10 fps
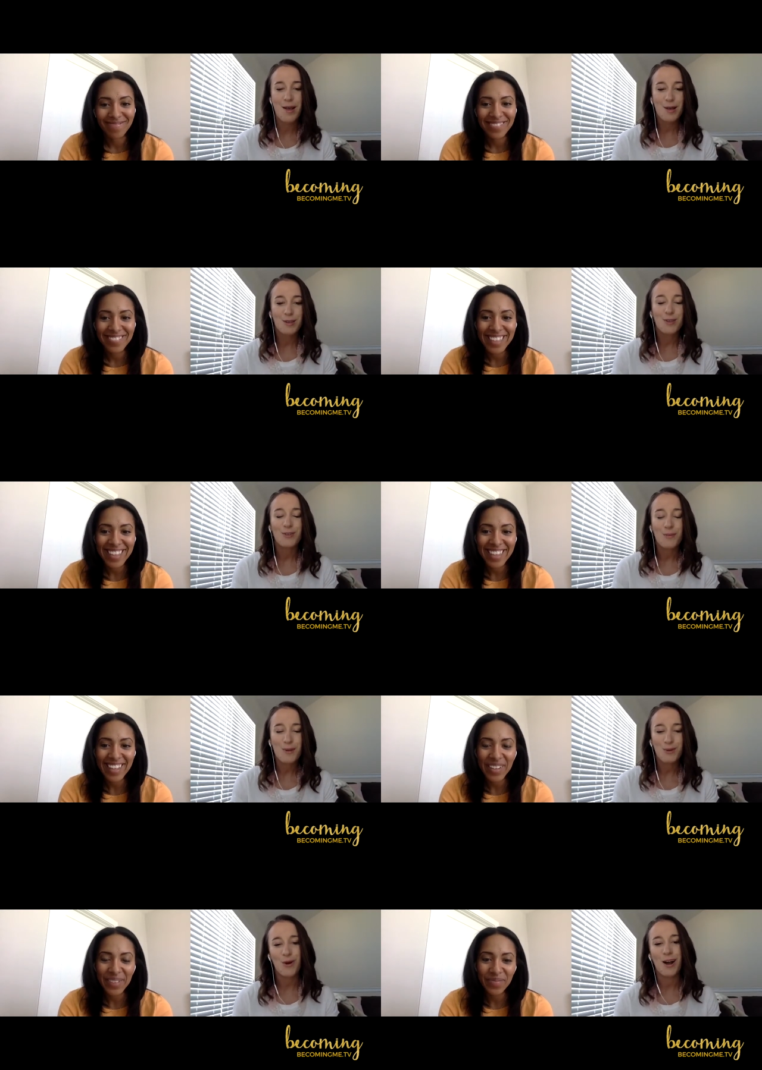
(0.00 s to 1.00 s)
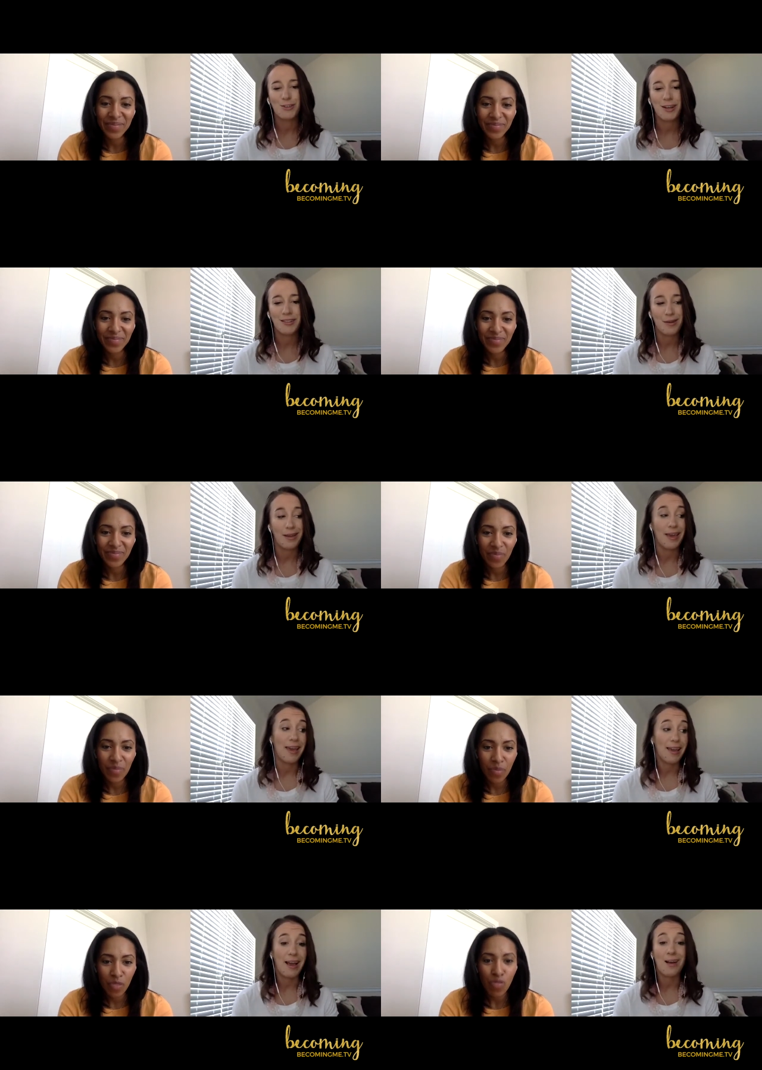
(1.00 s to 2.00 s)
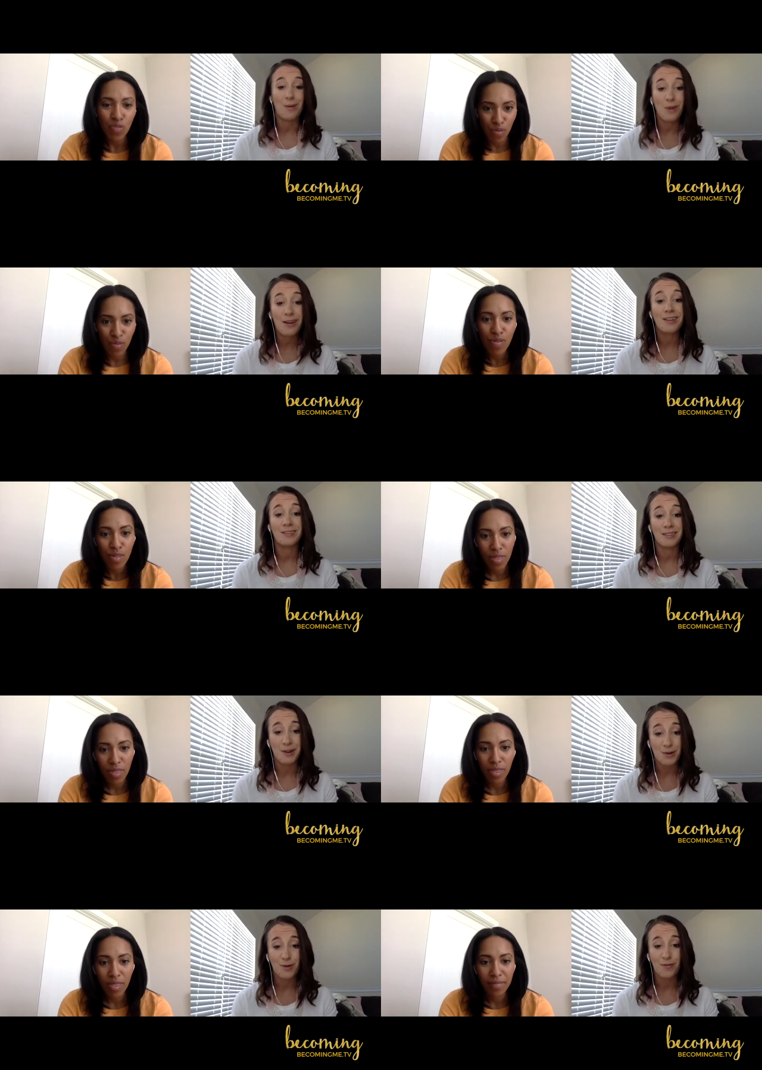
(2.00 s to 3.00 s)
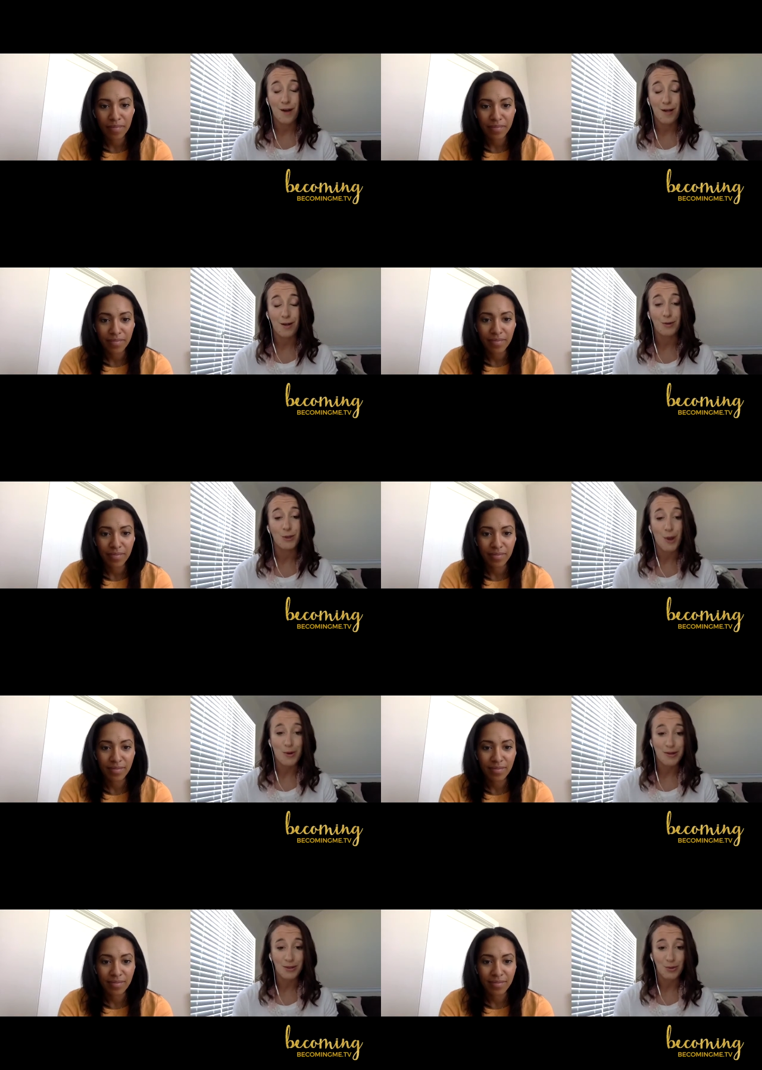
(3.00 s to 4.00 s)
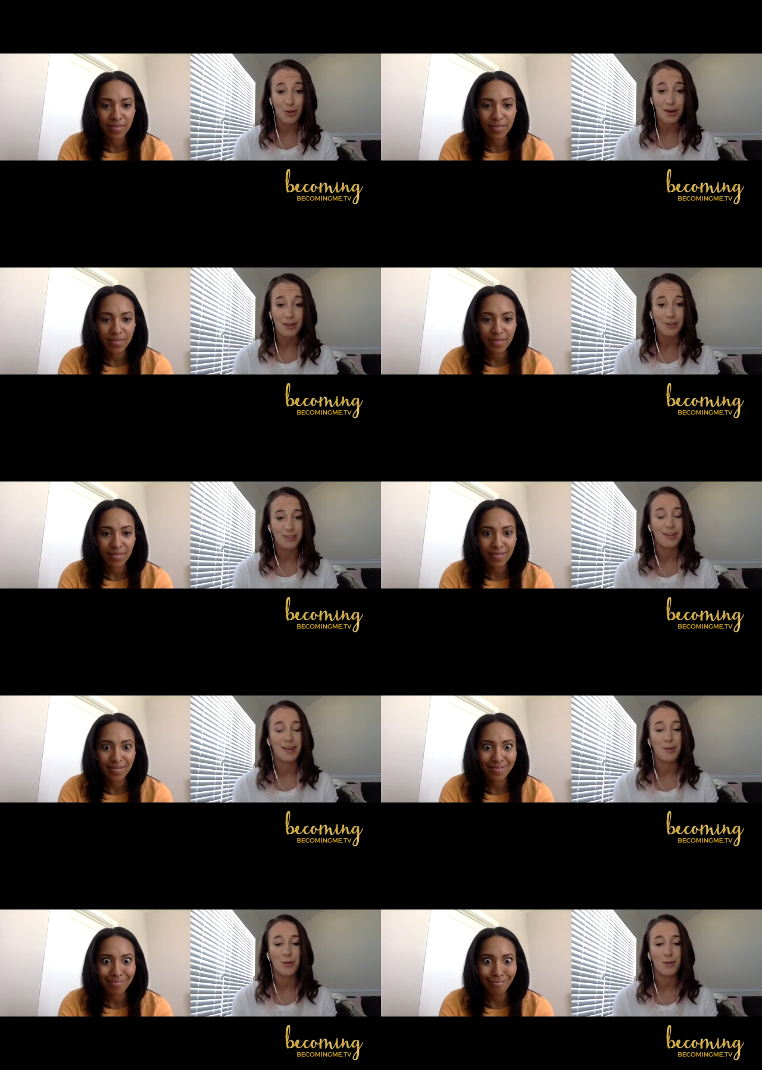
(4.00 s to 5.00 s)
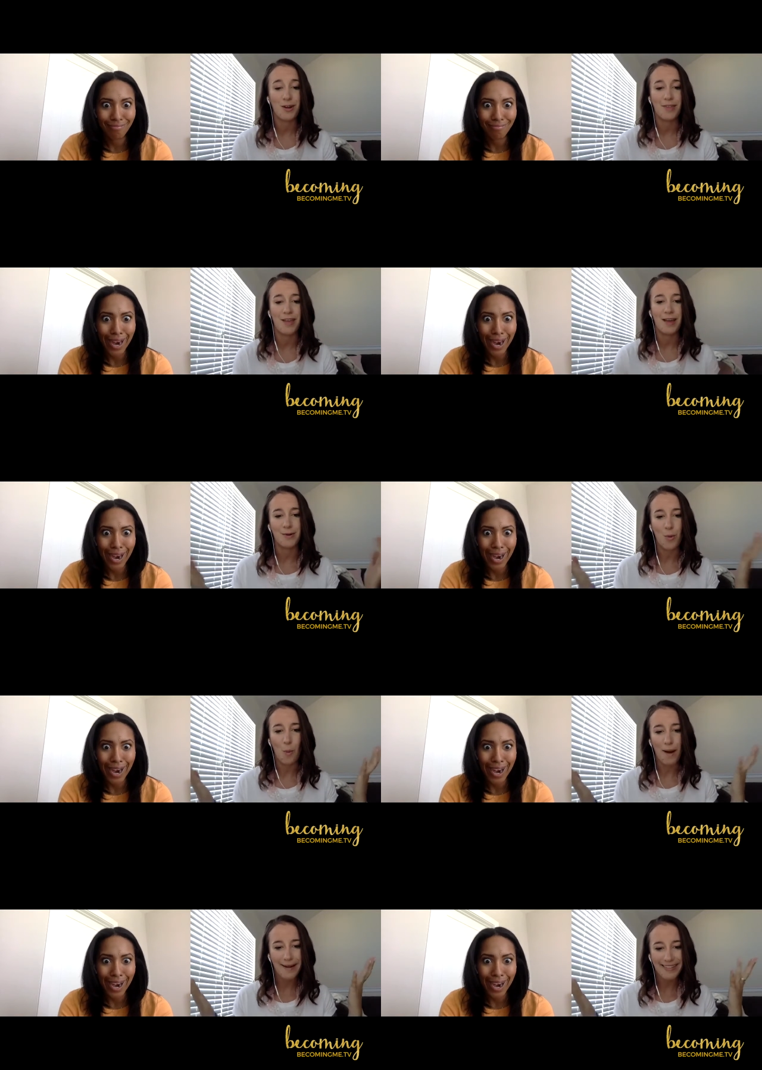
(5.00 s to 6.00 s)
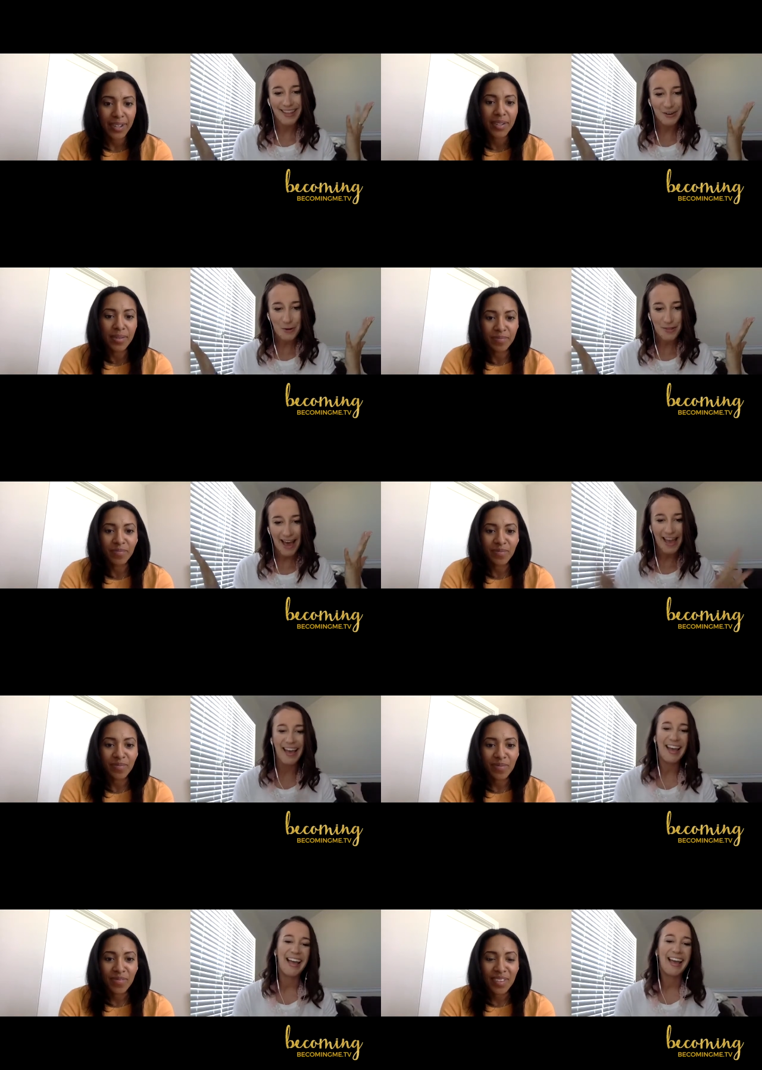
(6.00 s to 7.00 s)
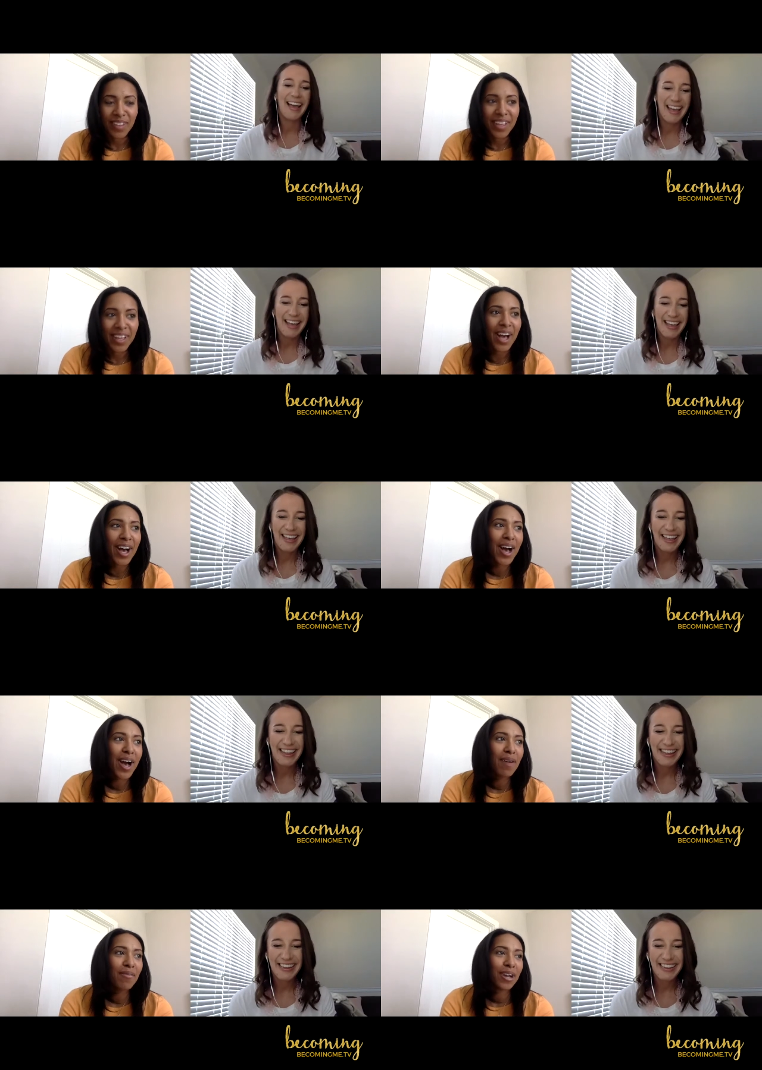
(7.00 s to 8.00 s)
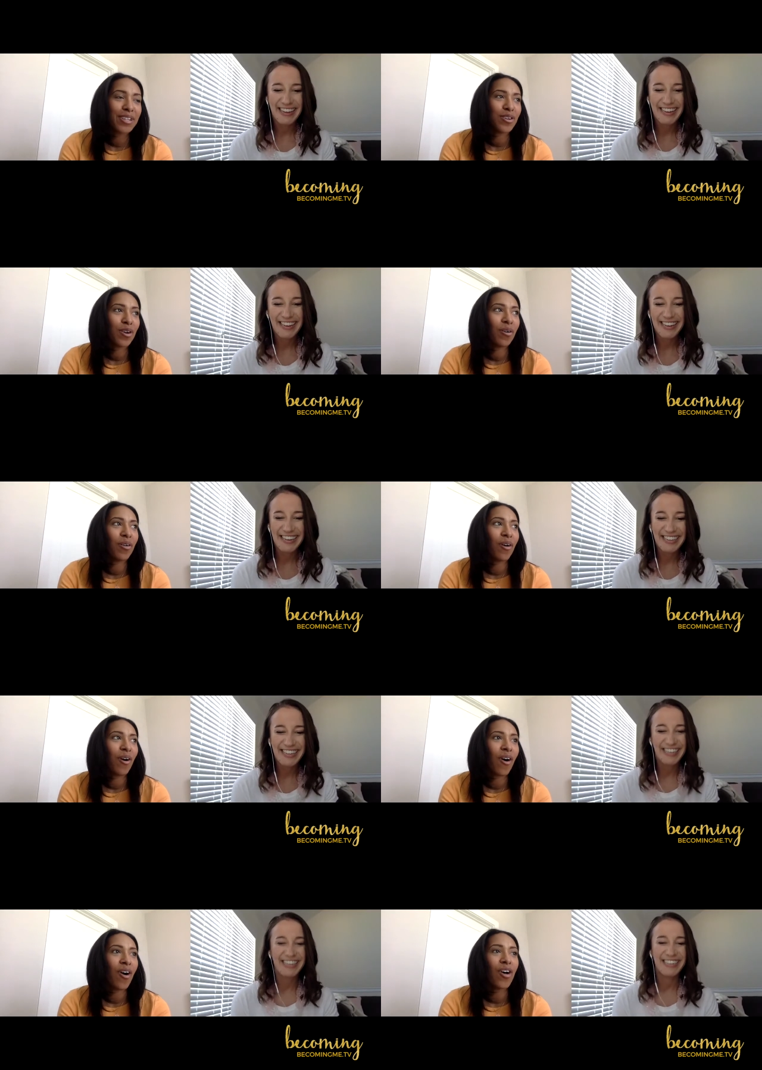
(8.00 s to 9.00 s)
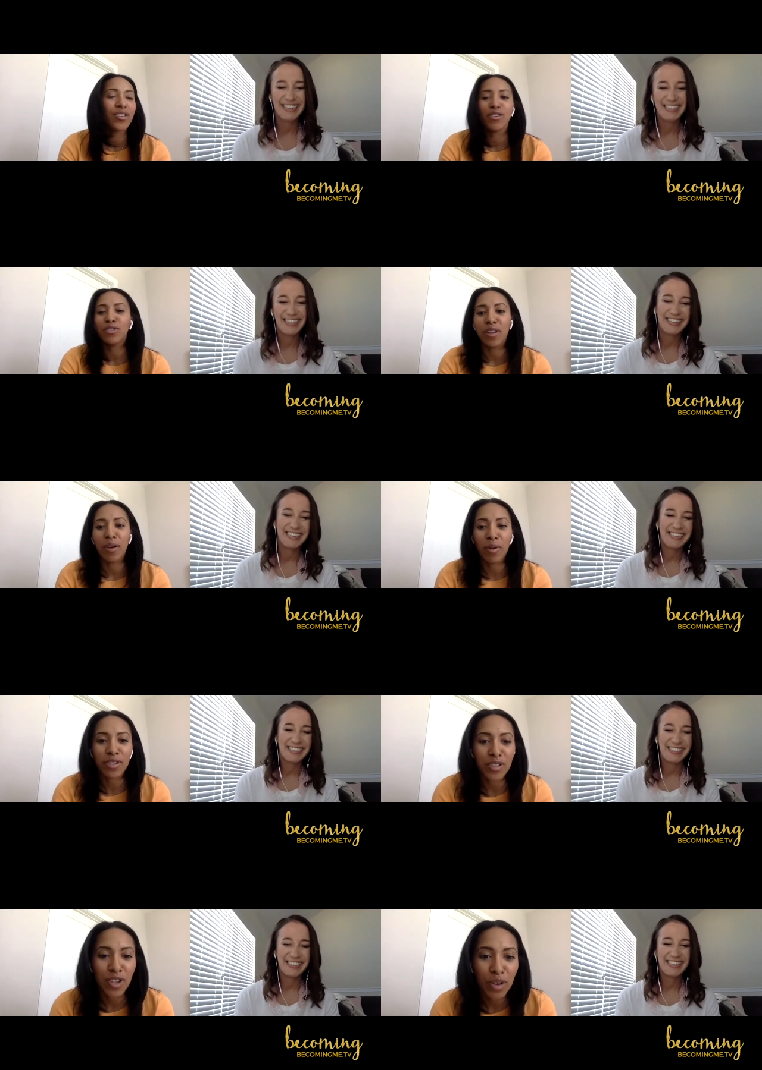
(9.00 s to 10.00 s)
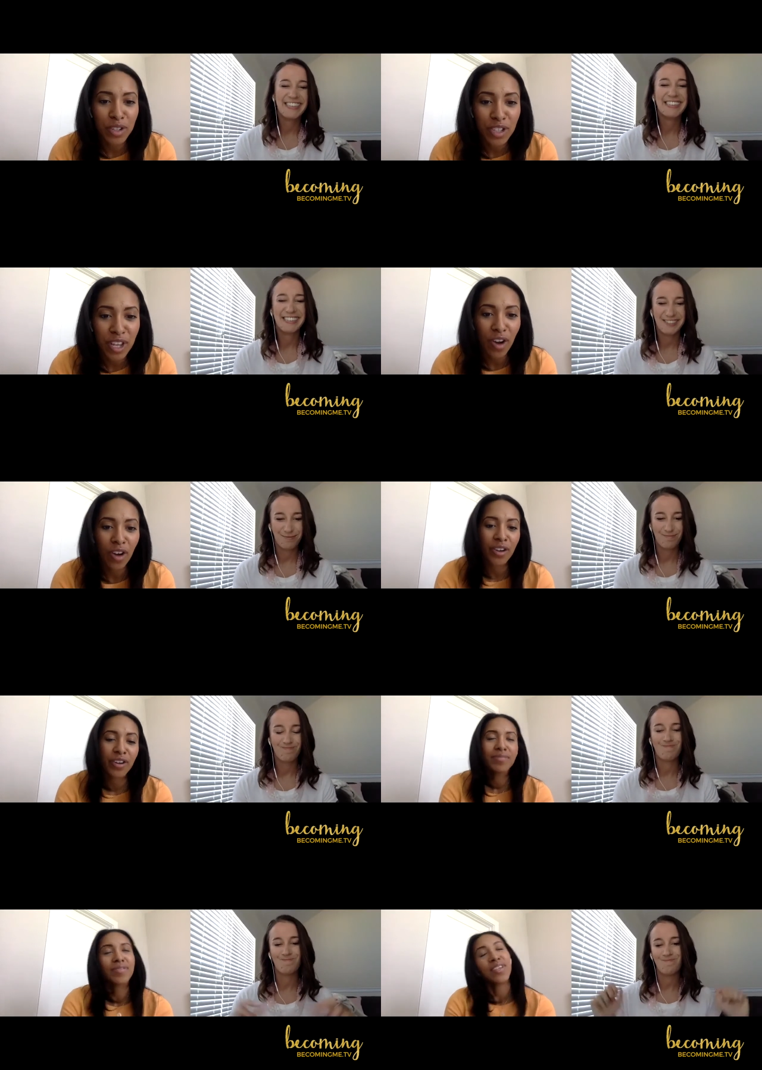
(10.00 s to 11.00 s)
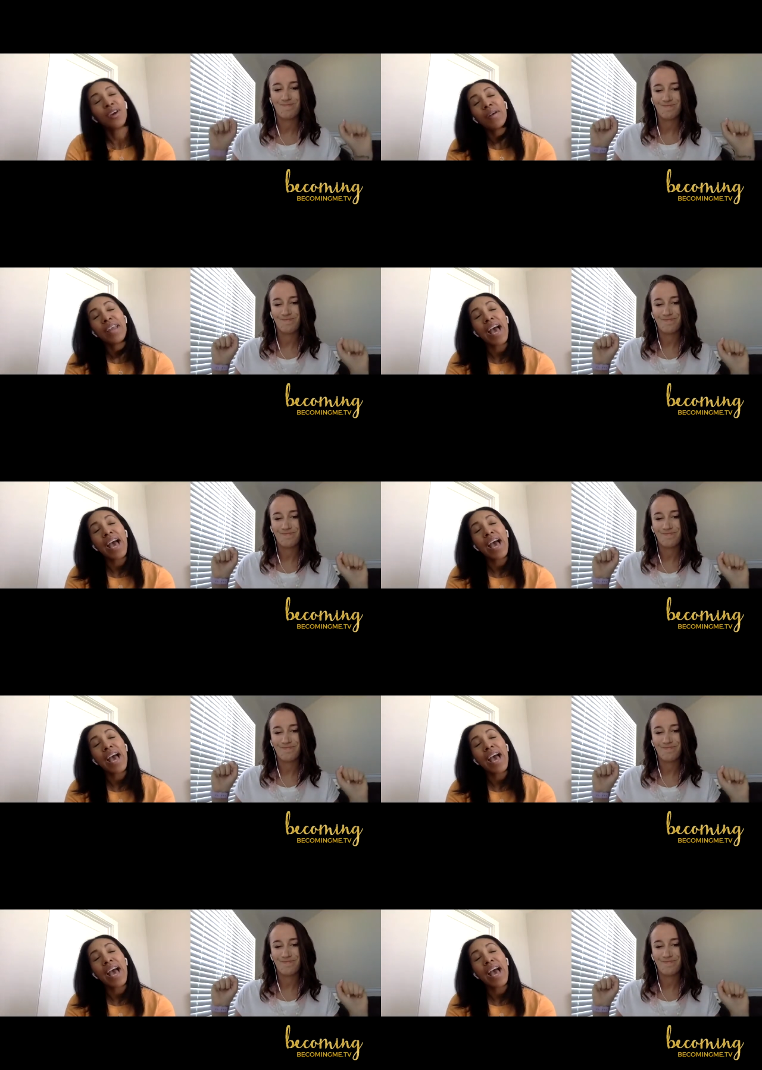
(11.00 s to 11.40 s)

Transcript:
Speaker 1: So, somebody was mm-hmm. watching and they're like, hey, I want to continue to follow Toni's story and just connect with her online.
Speaker 2: Where can they do that? Um, okay, so all social networks is Toni J. Collier, T O N